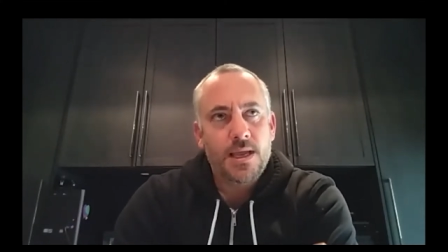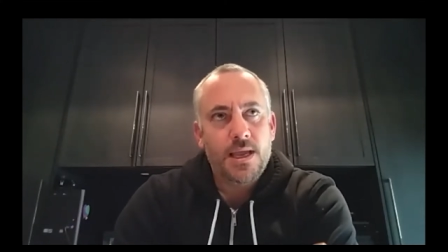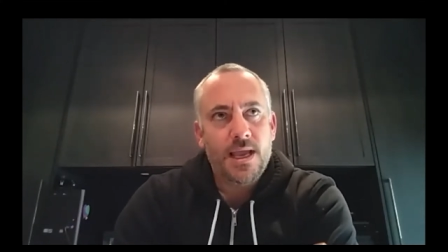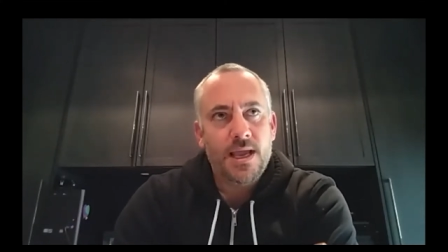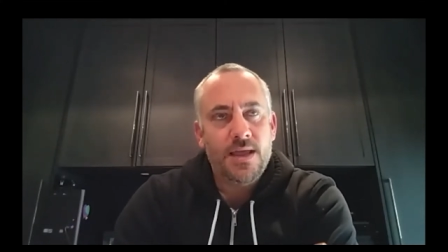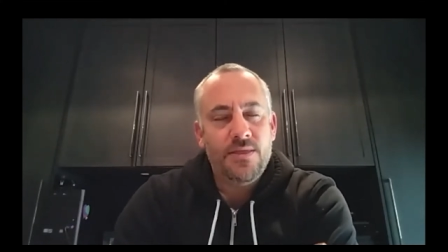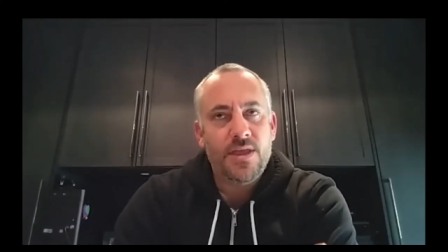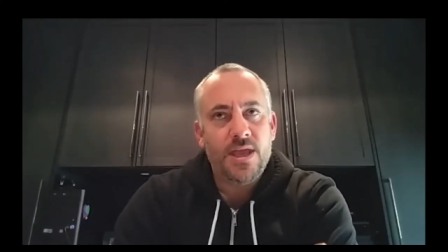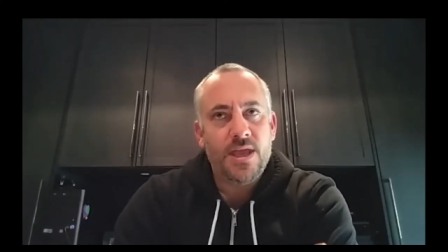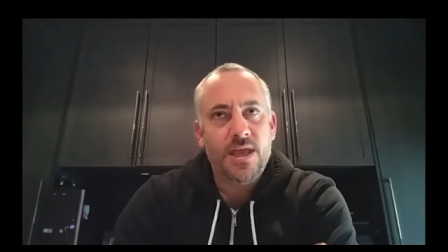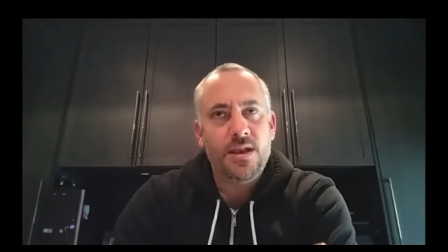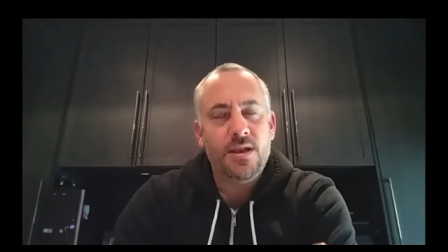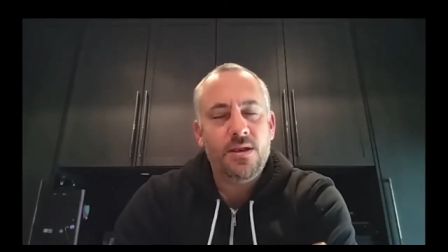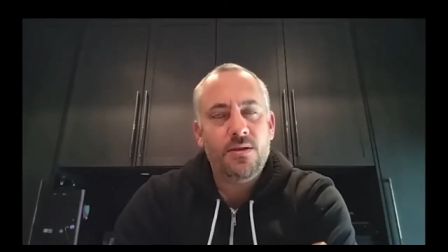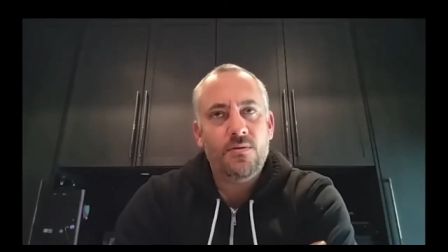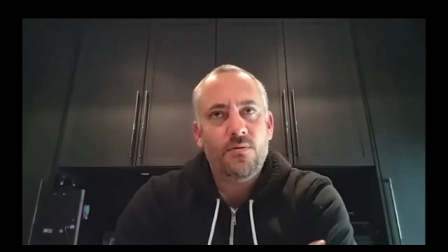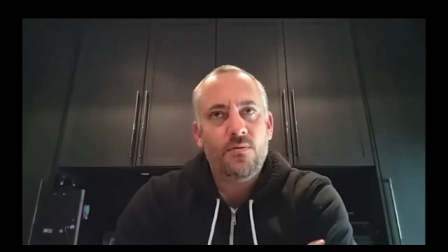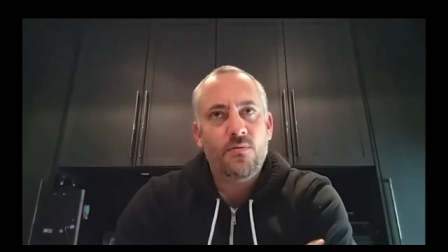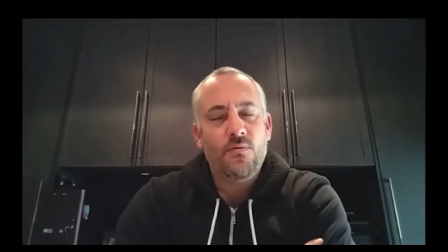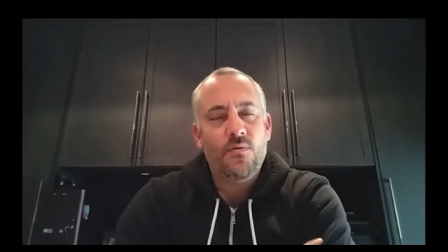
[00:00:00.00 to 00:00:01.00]
and
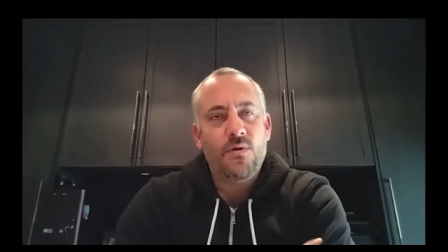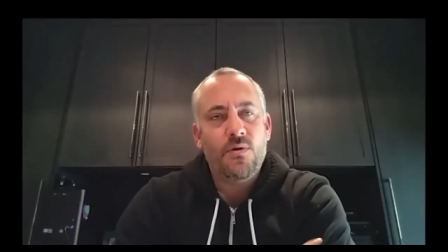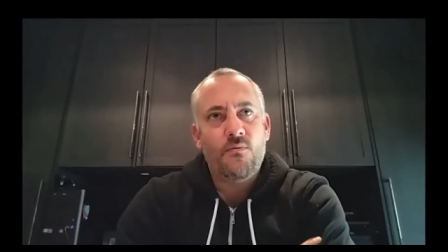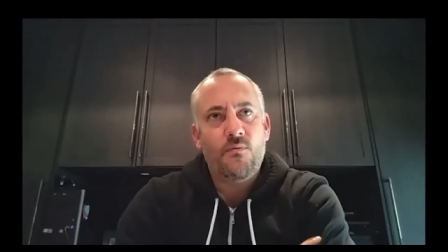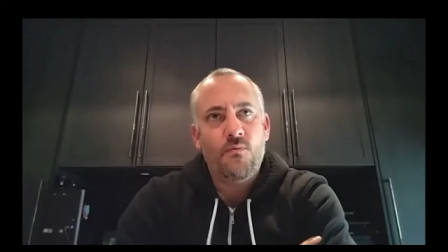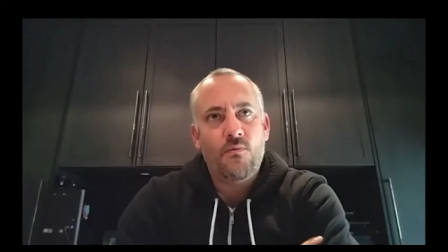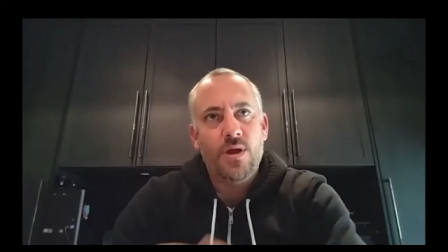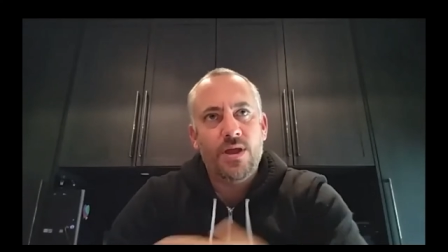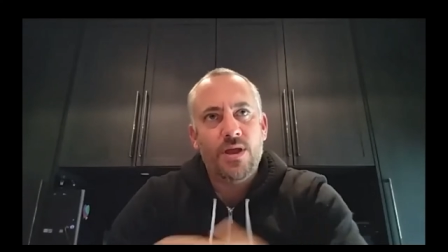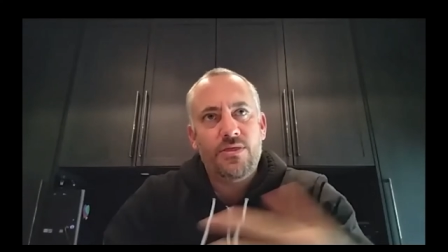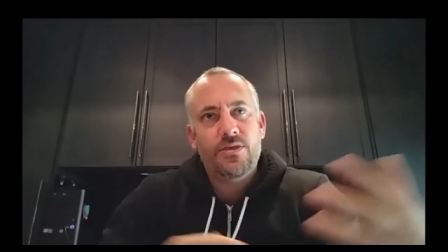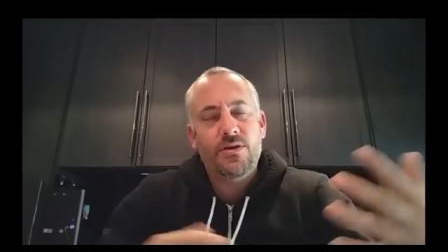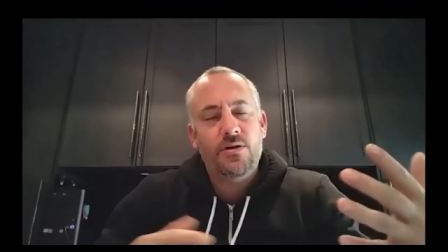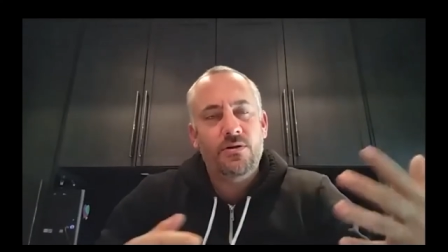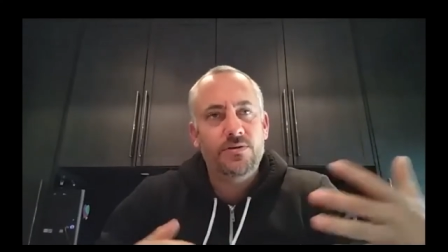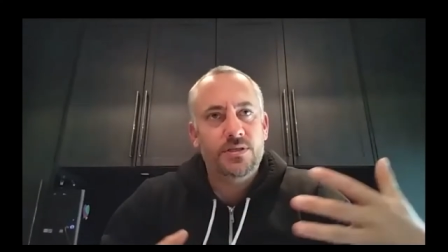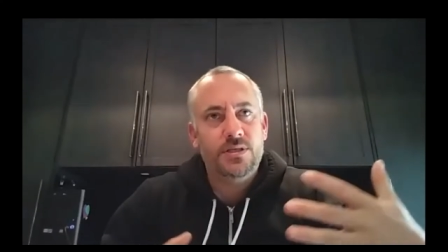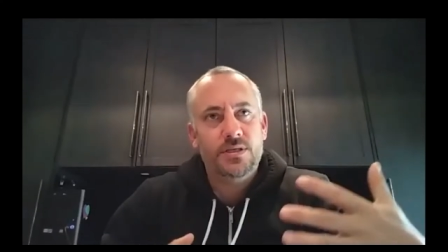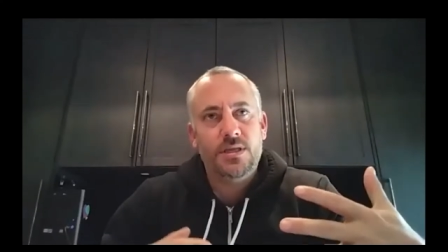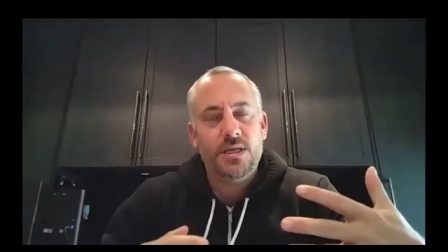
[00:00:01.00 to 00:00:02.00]
then with
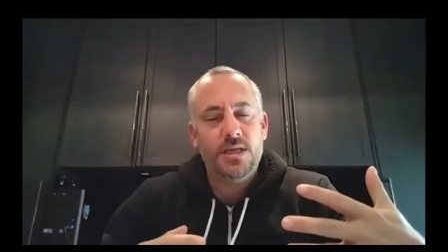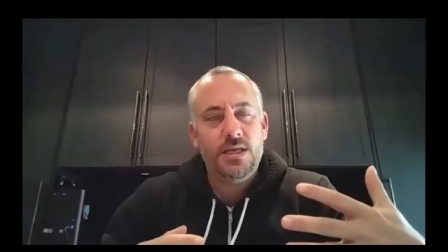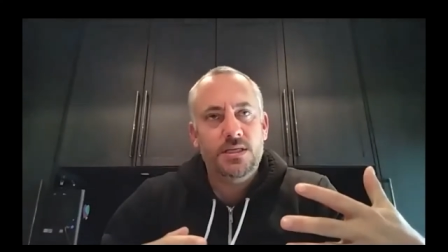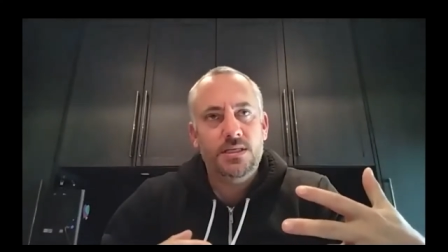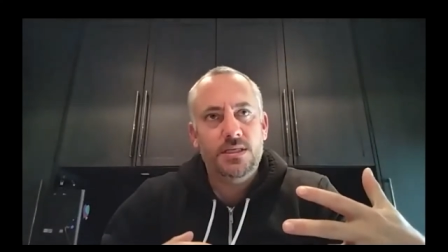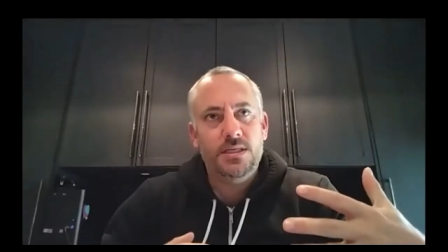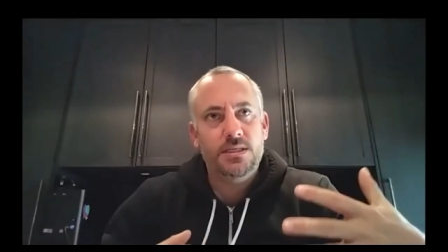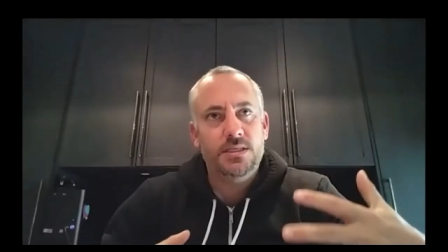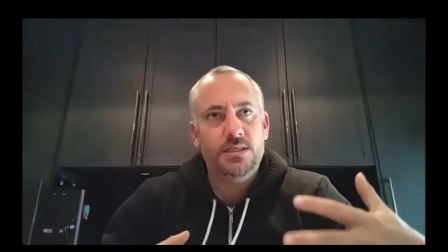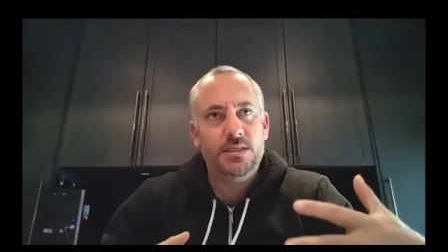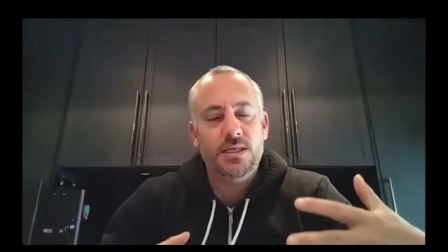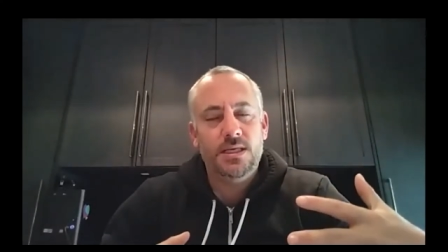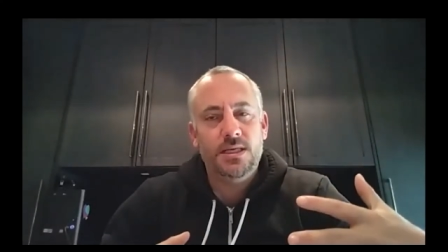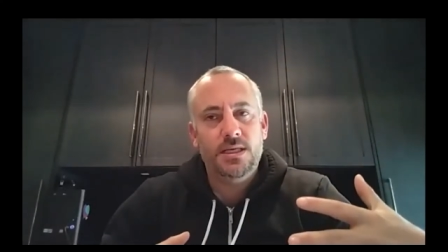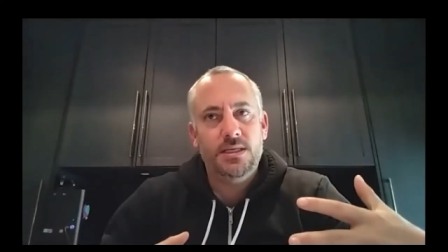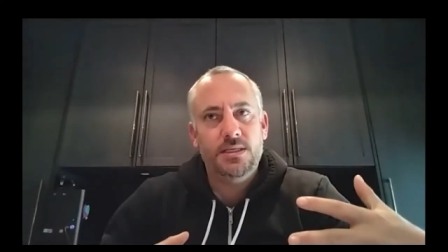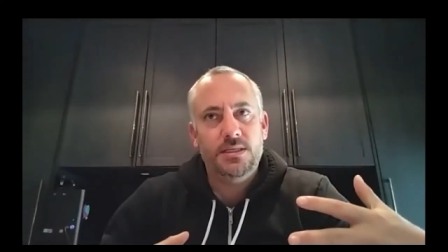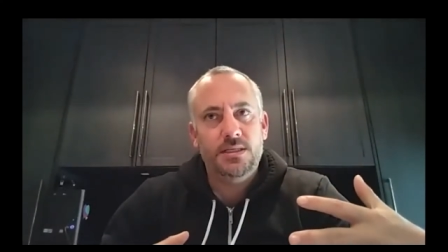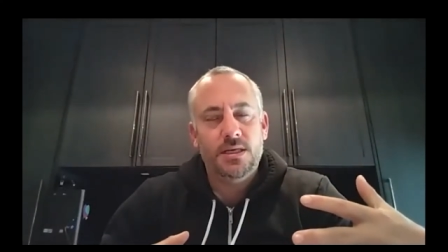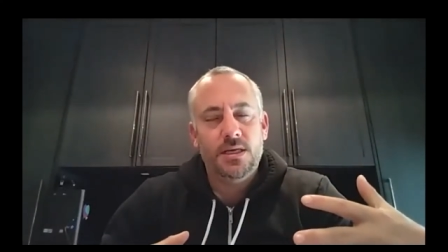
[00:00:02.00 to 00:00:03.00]
those
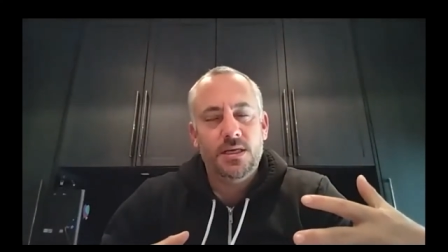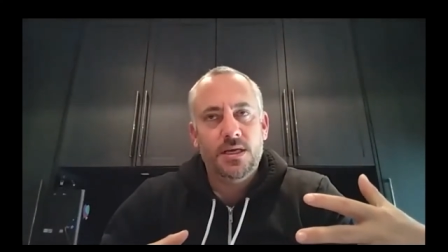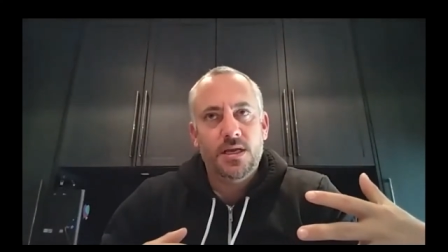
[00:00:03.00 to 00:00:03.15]
theses